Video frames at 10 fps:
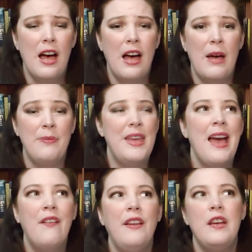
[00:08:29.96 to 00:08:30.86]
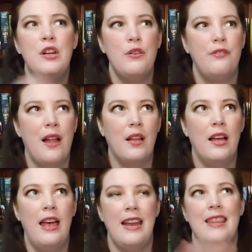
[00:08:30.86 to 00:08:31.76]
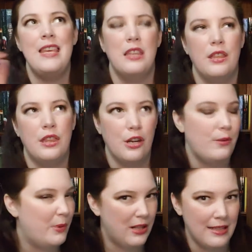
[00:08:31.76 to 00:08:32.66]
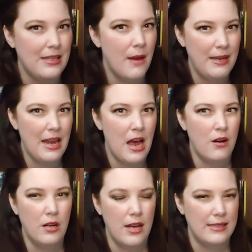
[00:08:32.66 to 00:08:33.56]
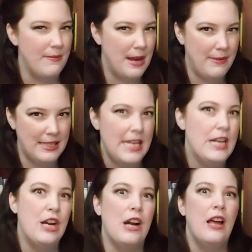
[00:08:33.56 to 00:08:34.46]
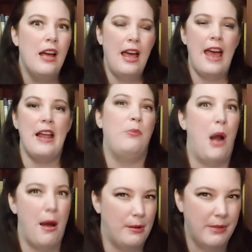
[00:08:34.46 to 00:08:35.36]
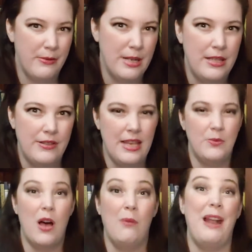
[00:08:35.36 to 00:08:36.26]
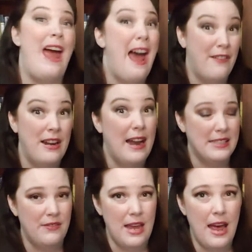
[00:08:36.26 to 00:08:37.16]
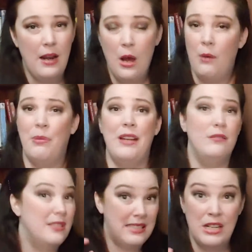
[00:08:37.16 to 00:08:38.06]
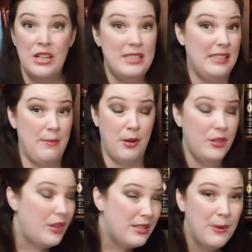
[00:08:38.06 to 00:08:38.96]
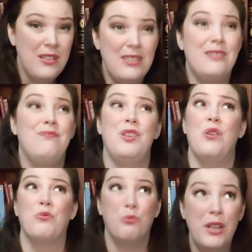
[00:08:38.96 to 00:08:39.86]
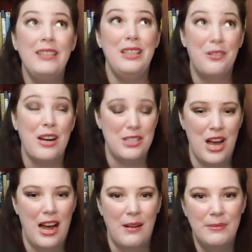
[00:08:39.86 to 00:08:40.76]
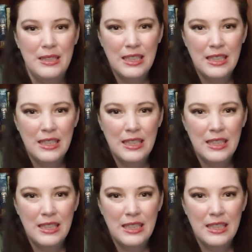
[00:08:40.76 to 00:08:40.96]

They have like a novella, and I think the 3rd book is coming out sometime this year, and I'll probably read those as well, but I haven't as of yet. But seriously, both of those books, really great job.